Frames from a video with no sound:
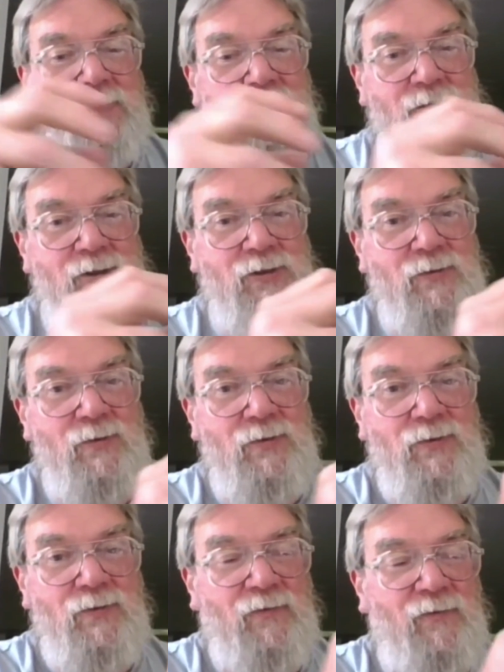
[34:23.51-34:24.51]

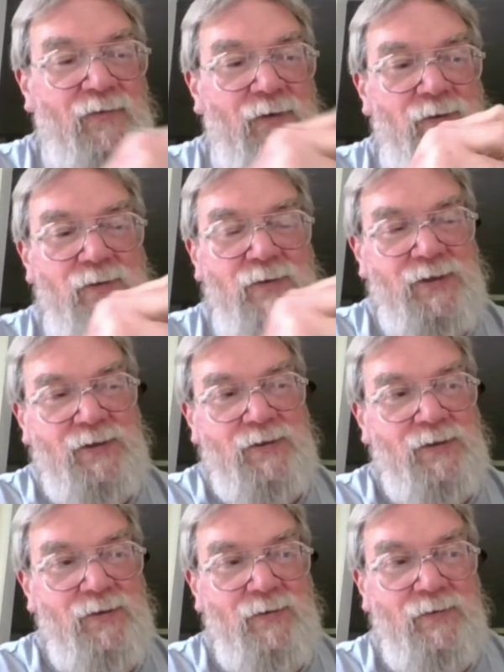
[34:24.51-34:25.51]
screw flutes
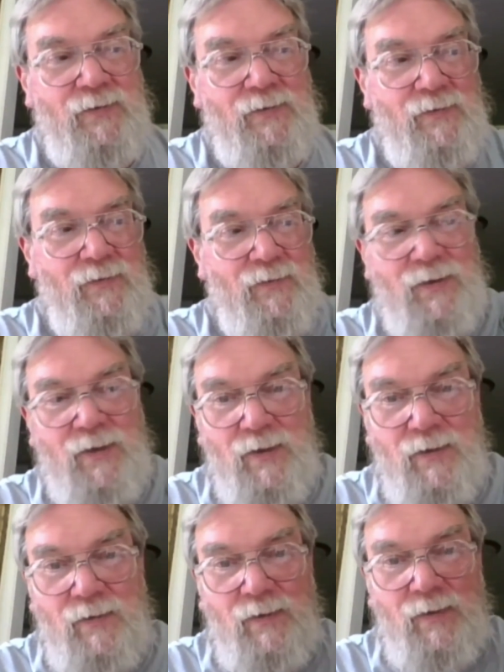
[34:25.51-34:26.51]
to
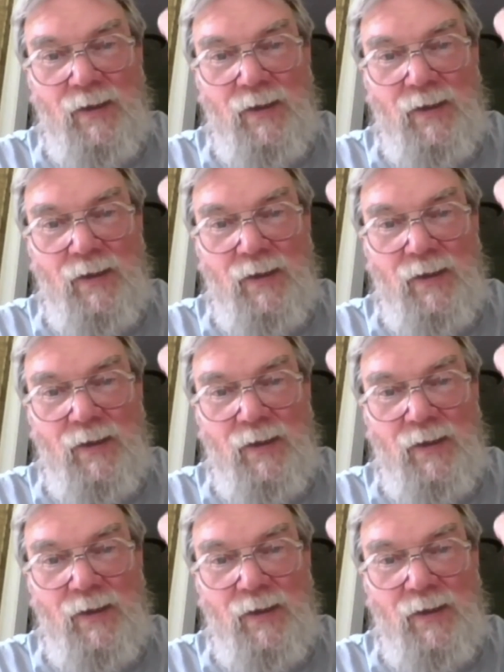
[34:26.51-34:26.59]
the